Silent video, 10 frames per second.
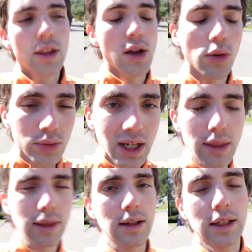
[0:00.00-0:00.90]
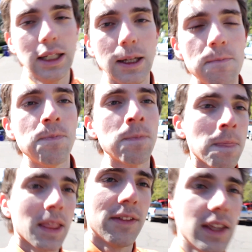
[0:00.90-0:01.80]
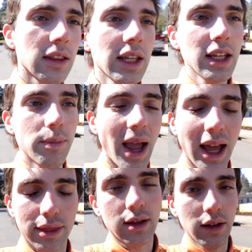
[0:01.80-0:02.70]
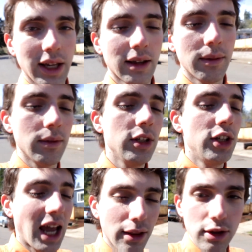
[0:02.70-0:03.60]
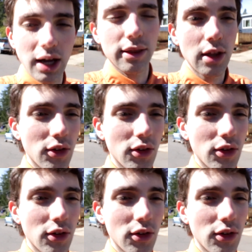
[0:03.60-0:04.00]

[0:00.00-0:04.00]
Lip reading: So recently, the Link to Pass Clique, as you guys know,